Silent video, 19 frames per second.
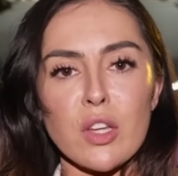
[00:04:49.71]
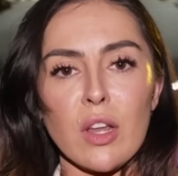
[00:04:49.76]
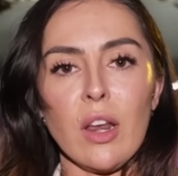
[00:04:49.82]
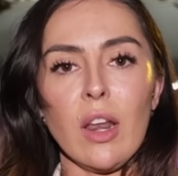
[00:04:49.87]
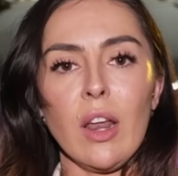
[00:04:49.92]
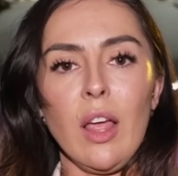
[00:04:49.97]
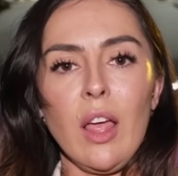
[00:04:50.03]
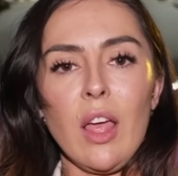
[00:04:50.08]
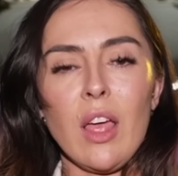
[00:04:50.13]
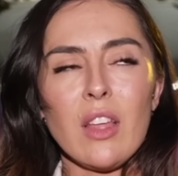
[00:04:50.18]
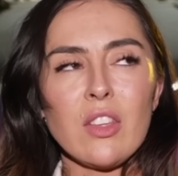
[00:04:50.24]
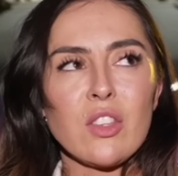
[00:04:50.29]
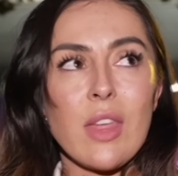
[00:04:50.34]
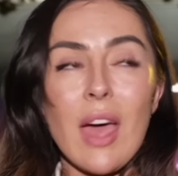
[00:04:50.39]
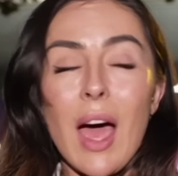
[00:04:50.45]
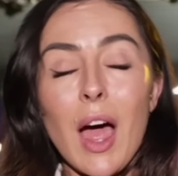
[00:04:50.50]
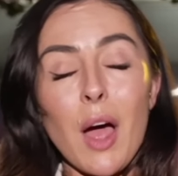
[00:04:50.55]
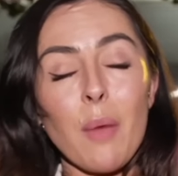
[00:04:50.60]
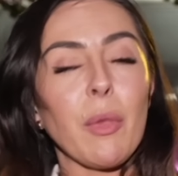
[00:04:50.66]
And
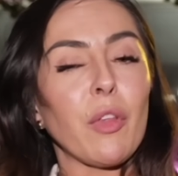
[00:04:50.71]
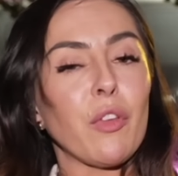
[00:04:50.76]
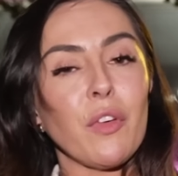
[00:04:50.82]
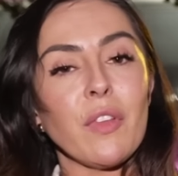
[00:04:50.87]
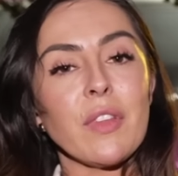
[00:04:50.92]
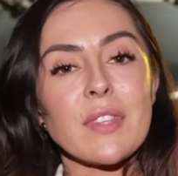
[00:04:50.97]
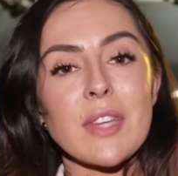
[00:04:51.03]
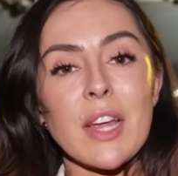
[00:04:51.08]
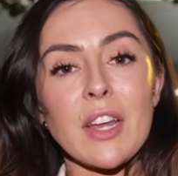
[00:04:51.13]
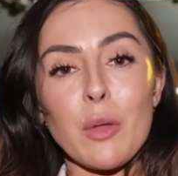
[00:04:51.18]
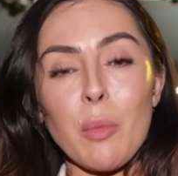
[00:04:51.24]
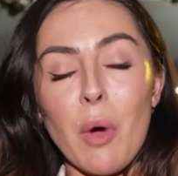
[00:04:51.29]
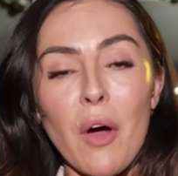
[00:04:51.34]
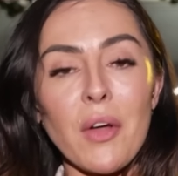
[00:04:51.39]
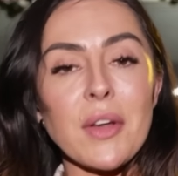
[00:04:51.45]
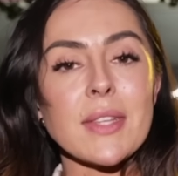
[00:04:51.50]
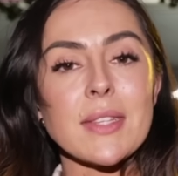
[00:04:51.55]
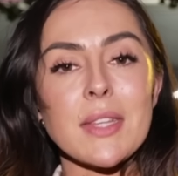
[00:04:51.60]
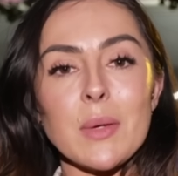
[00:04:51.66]
the atmosphere in the stadium
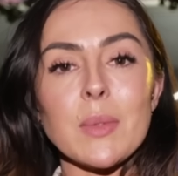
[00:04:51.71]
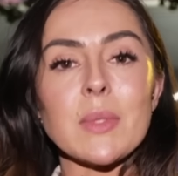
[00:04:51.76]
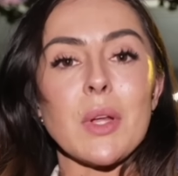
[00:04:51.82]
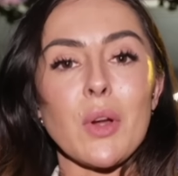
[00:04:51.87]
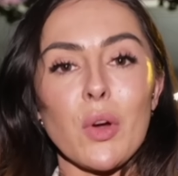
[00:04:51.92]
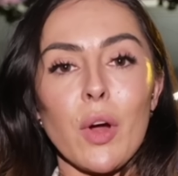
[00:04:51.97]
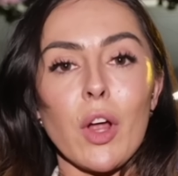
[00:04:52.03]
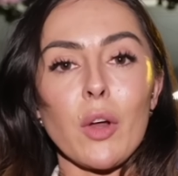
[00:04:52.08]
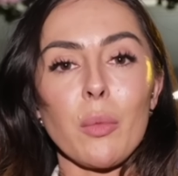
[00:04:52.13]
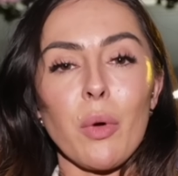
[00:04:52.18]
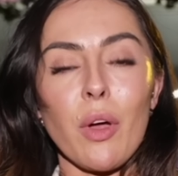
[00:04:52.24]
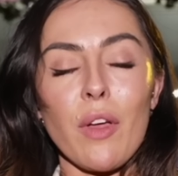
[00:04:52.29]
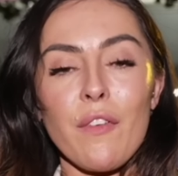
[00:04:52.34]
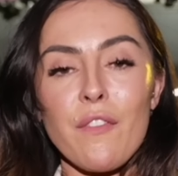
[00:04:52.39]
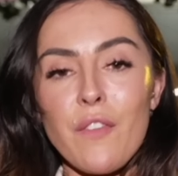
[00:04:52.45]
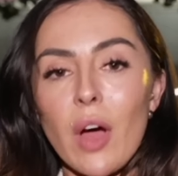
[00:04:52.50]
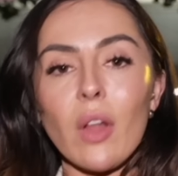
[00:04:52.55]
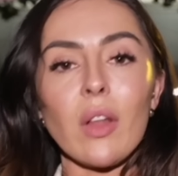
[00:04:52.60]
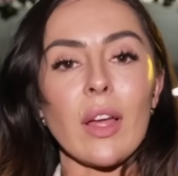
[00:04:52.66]
honestly was incredible. It
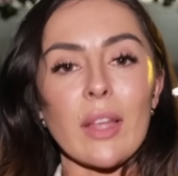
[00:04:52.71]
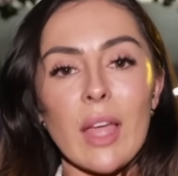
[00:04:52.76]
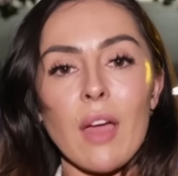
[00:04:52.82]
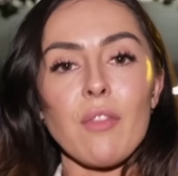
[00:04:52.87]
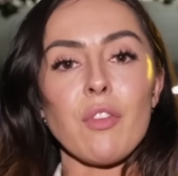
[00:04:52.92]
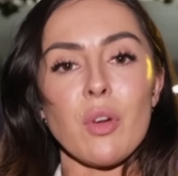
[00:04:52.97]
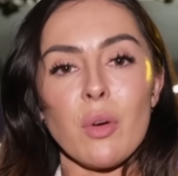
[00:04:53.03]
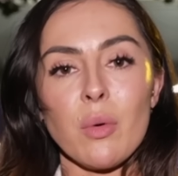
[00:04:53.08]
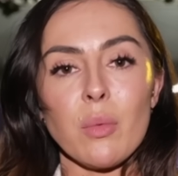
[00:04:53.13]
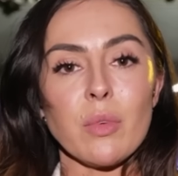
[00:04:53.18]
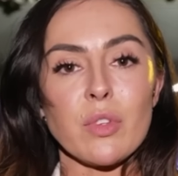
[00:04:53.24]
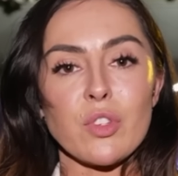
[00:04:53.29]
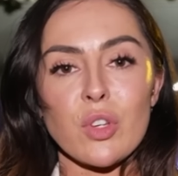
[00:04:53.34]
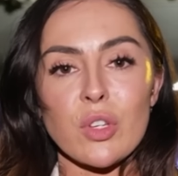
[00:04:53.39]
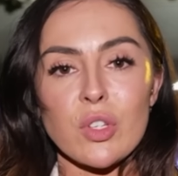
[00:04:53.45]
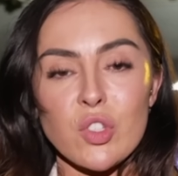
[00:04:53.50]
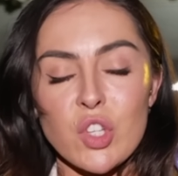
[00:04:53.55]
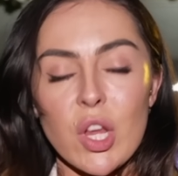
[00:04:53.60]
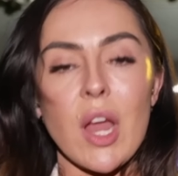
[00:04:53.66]
felt like everyone was
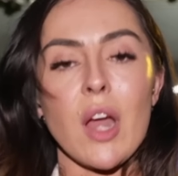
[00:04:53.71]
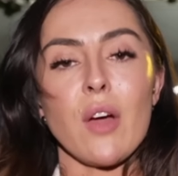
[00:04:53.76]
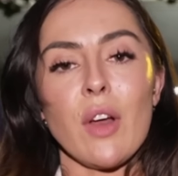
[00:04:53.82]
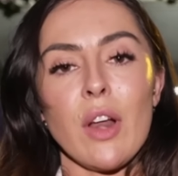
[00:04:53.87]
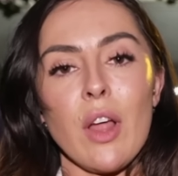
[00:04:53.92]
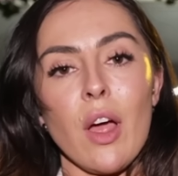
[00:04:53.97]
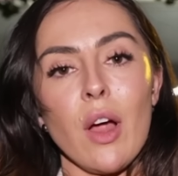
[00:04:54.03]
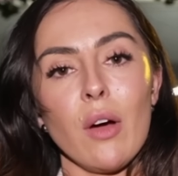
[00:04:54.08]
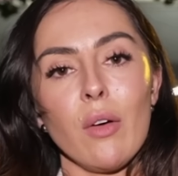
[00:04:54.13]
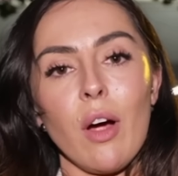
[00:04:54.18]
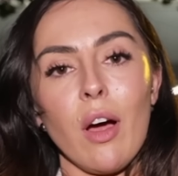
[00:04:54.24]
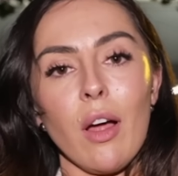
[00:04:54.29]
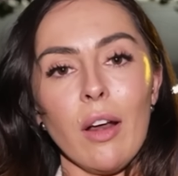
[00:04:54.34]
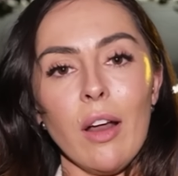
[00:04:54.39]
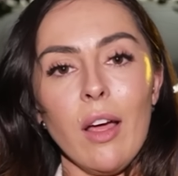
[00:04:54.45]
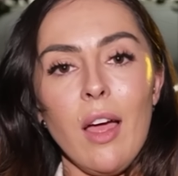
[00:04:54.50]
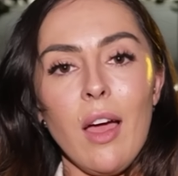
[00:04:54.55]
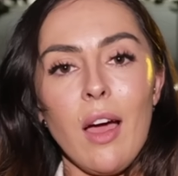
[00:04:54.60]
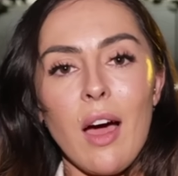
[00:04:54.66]
just cheering her on.